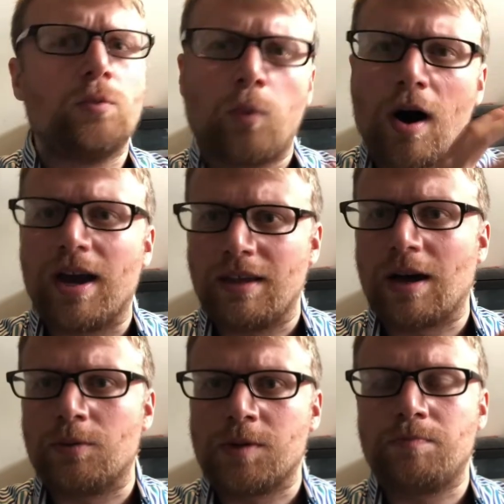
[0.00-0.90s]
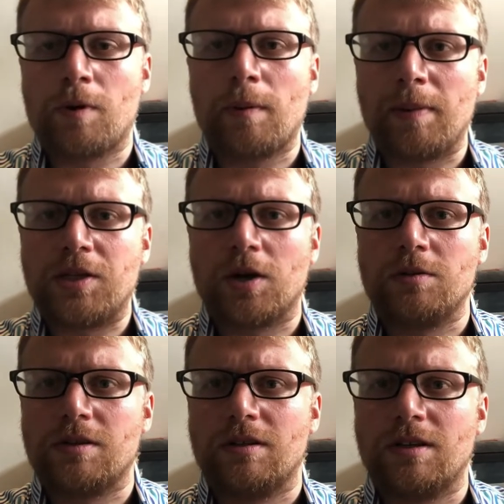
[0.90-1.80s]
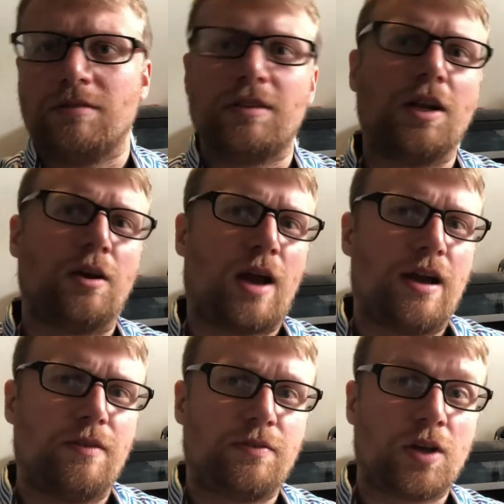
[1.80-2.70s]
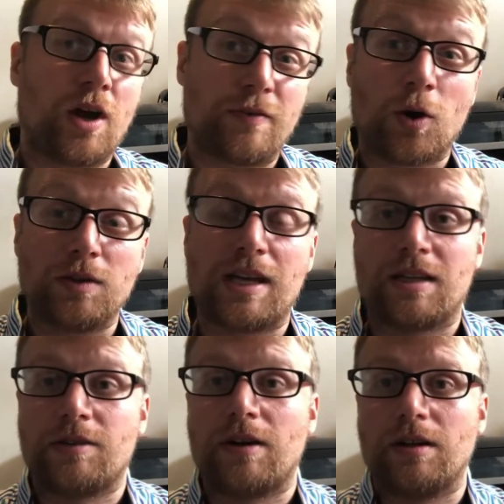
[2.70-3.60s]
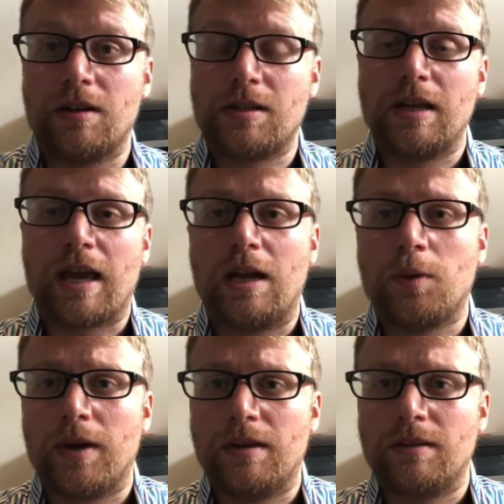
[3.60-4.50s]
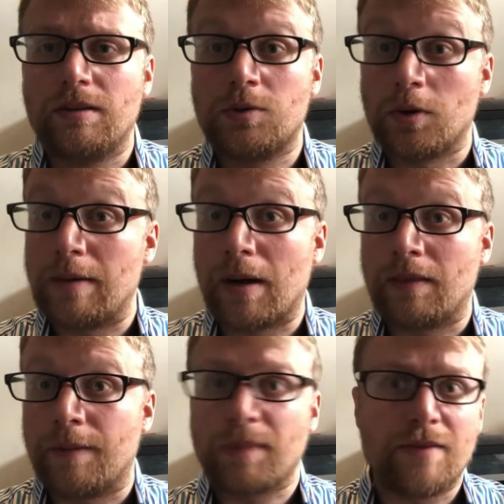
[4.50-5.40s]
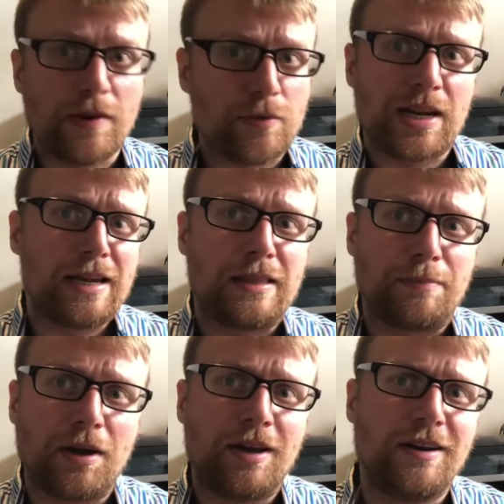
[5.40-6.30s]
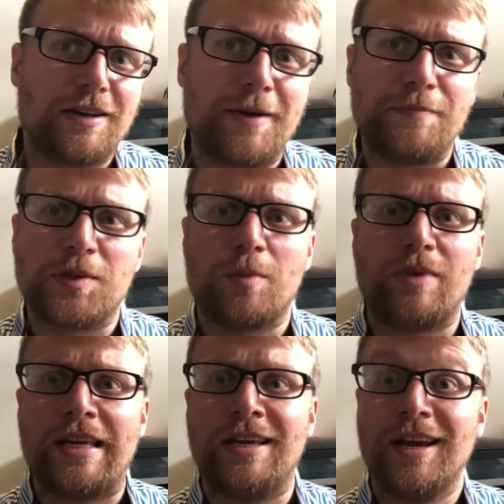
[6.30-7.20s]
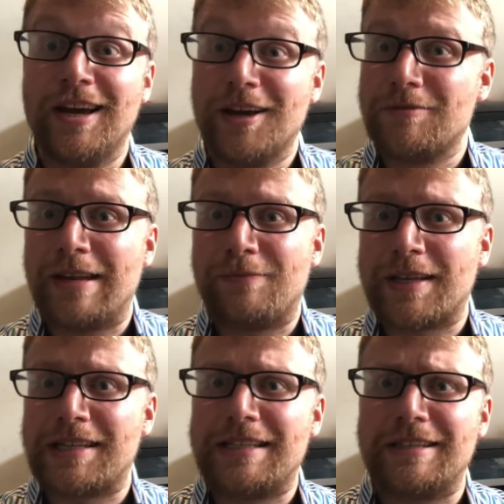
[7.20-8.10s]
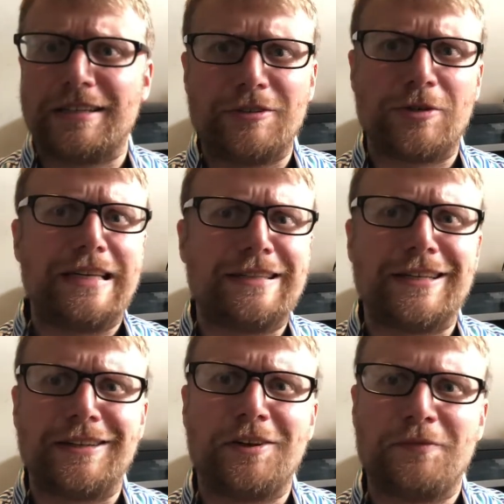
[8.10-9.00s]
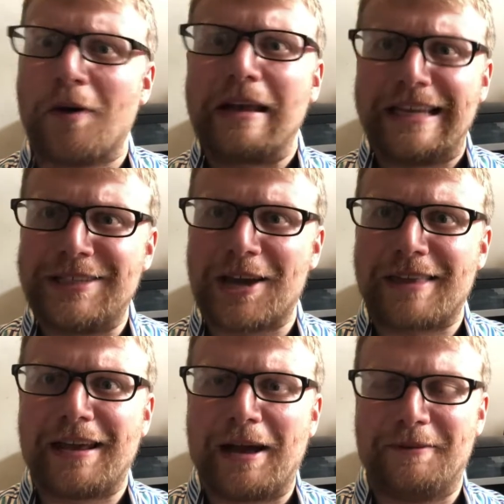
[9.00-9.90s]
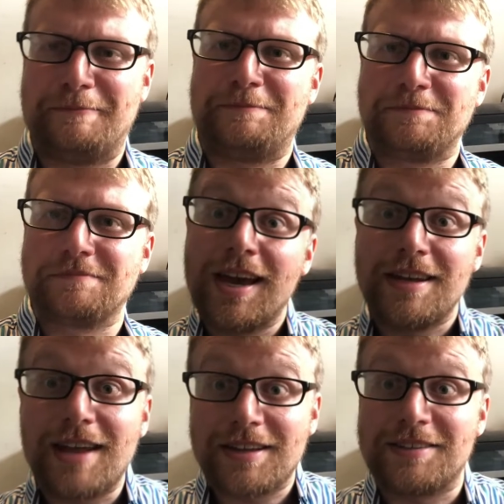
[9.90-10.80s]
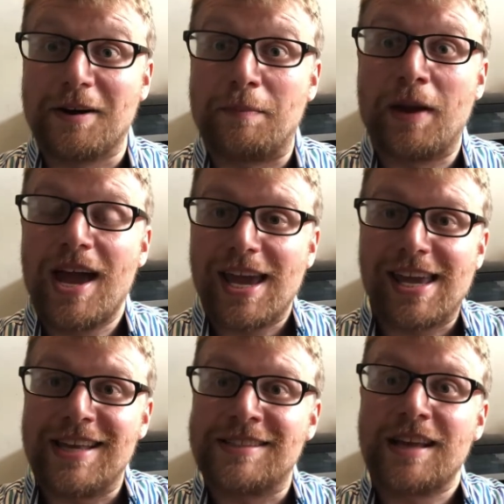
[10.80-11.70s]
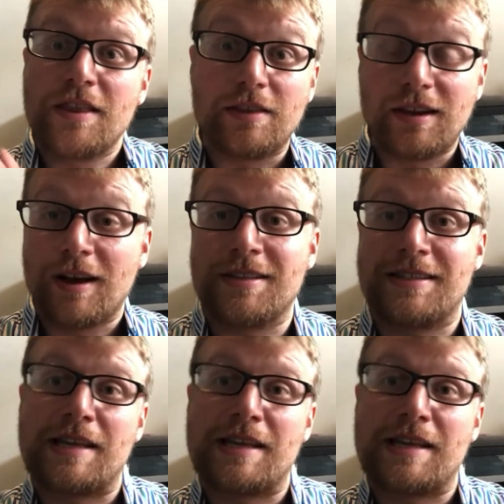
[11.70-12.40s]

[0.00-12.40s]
why that was probably chosen, and you know, the kind of context around Ursula K. Le Guin talking about that. I've never read anything by her, so I'm really, really fascinated and intrigued to finally check that out. Next up is The Last